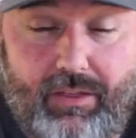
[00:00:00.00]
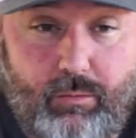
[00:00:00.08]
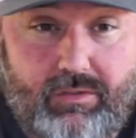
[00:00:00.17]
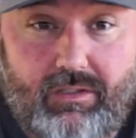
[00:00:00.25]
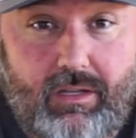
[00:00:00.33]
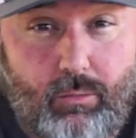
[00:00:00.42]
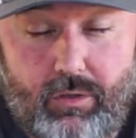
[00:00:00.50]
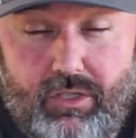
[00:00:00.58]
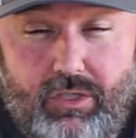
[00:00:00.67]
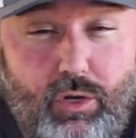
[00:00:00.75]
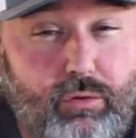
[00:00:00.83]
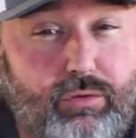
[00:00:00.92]
there was there were
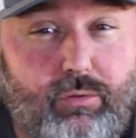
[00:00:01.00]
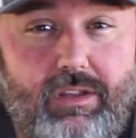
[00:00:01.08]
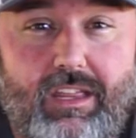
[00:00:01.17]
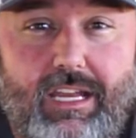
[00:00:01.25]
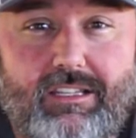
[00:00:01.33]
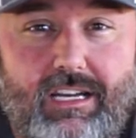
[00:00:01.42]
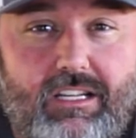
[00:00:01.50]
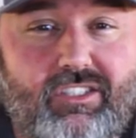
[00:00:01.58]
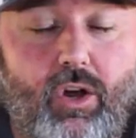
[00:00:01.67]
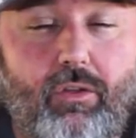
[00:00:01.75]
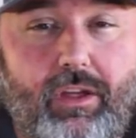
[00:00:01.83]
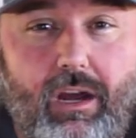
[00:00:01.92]
two or three things that I
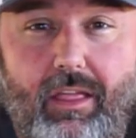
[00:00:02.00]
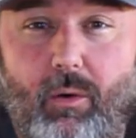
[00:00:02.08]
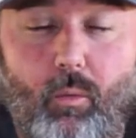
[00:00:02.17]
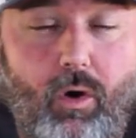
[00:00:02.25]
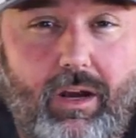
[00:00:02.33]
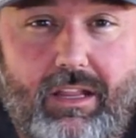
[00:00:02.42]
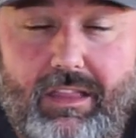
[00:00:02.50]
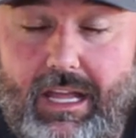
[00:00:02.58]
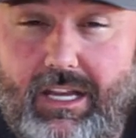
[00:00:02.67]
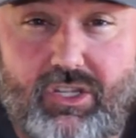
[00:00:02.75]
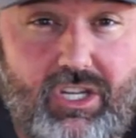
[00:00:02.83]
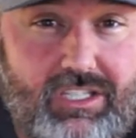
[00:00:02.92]
saw in there that I wanted that
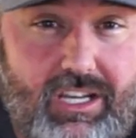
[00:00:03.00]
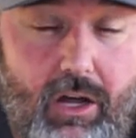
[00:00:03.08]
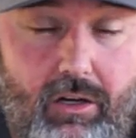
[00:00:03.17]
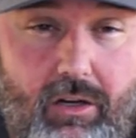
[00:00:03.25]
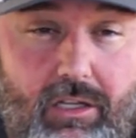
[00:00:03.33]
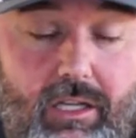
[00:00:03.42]
had just gone on